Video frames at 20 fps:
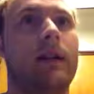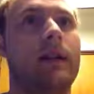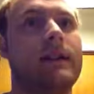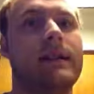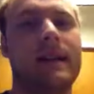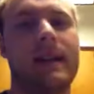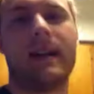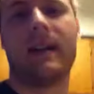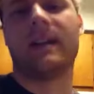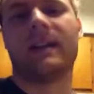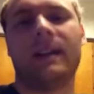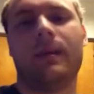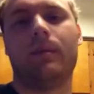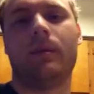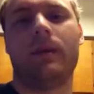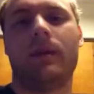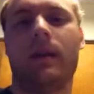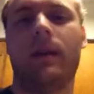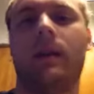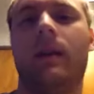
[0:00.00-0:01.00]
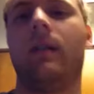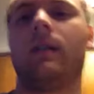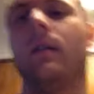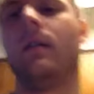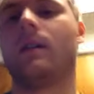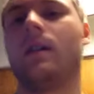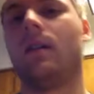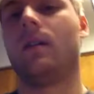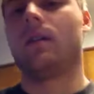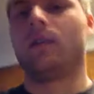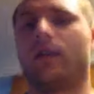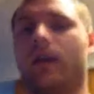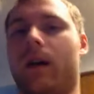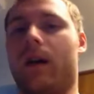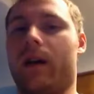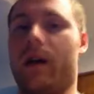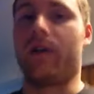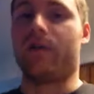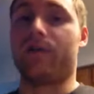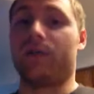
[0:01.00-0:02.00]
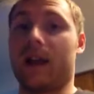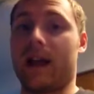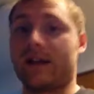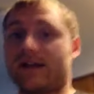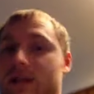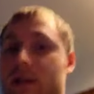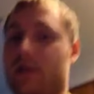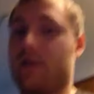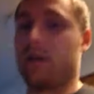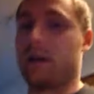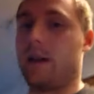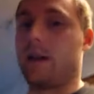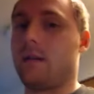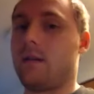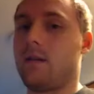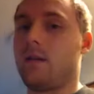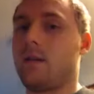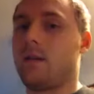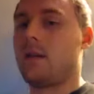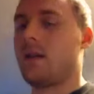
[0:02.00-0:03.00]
a 1080p flat screen